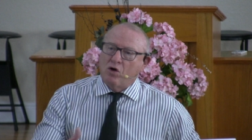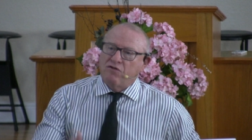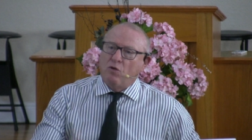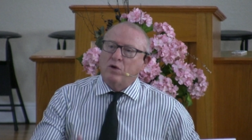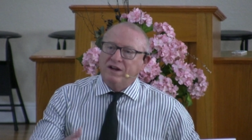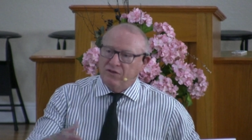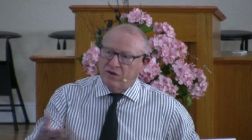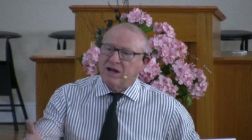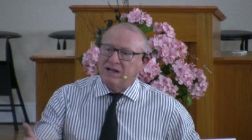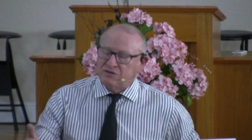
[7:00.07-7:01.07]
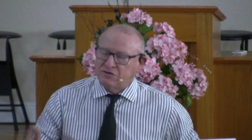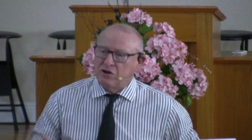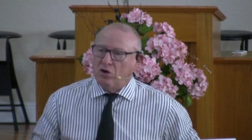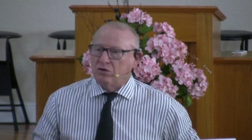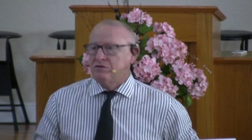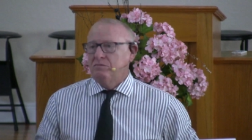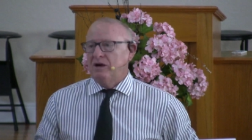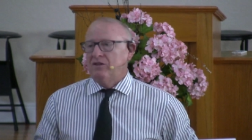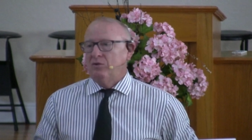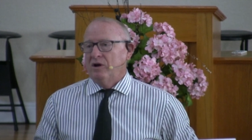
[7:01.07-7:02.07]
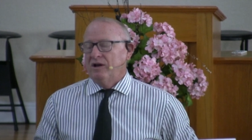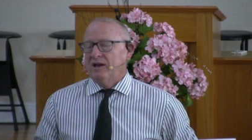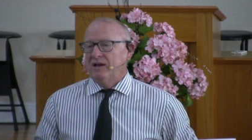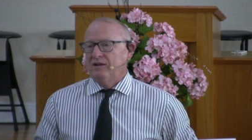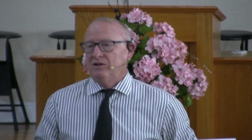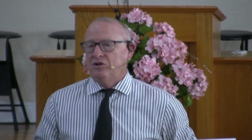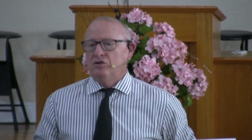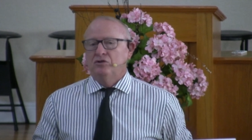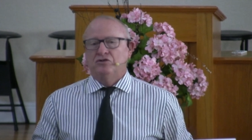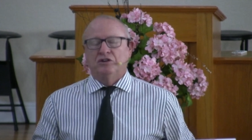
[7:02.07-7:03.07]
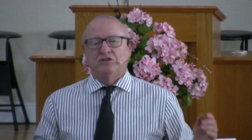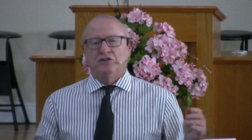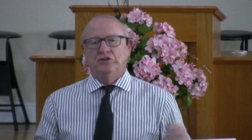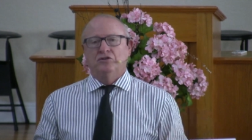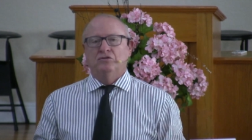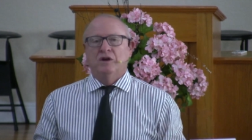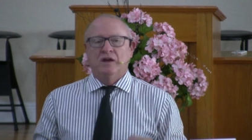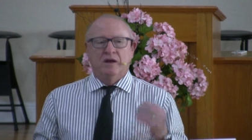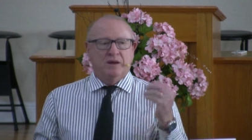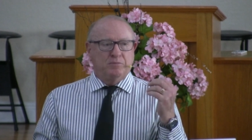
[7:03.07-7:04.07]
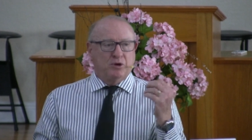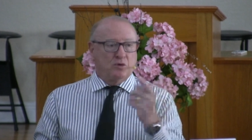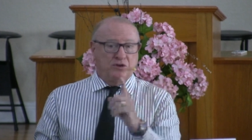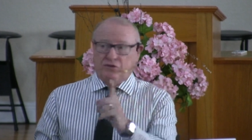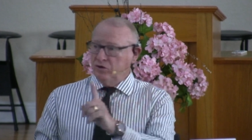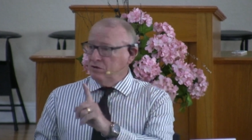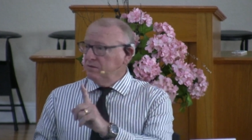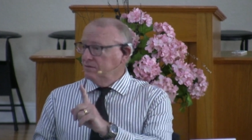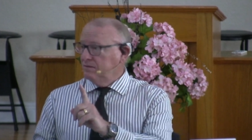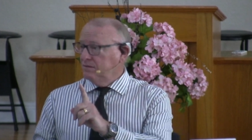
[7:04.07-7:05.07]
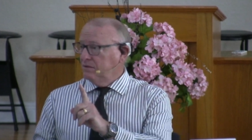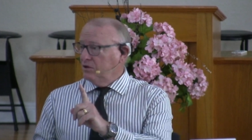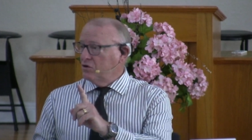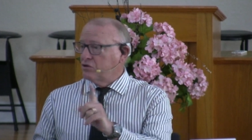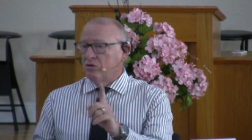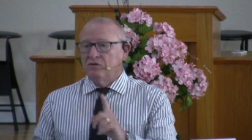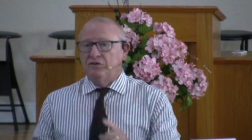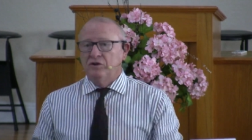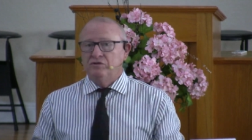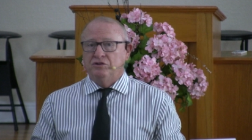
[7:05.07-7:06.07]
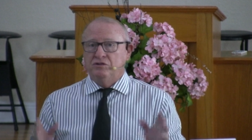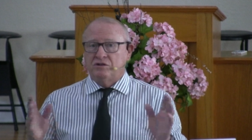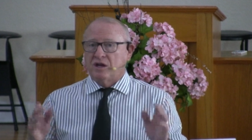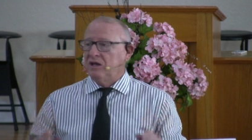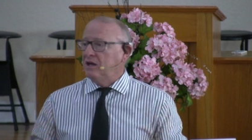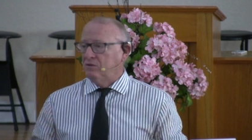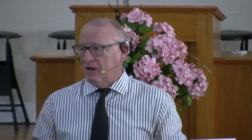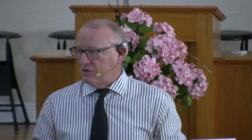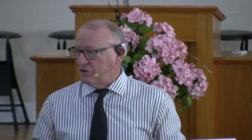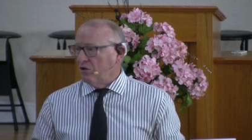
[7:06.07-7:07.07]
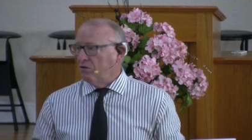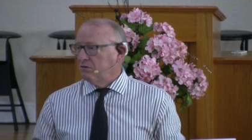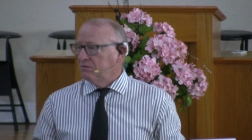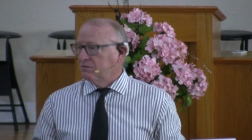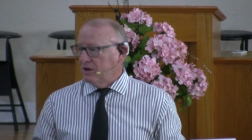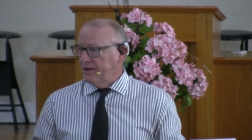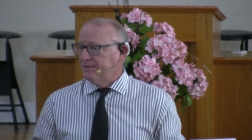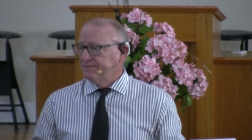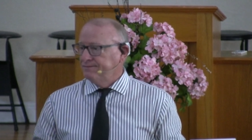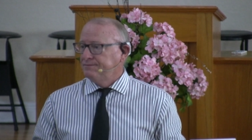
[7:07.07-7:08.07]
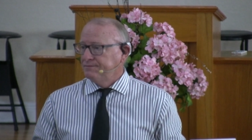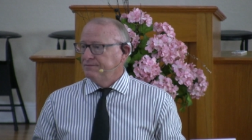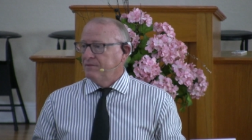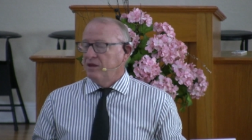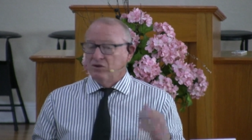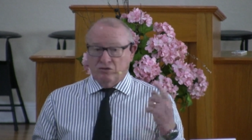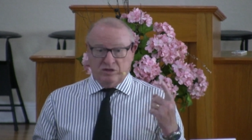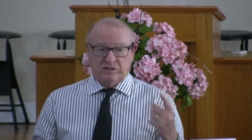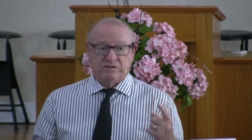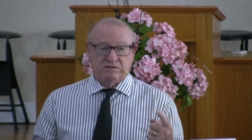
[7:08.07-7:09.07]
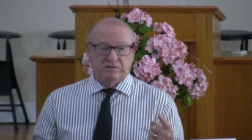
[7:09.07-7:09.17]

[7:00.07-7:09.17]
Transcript: 40 different kinds of salts, by the way, and you use it to put on your food. There are certain foods you just can't eat without salt, right? Grits,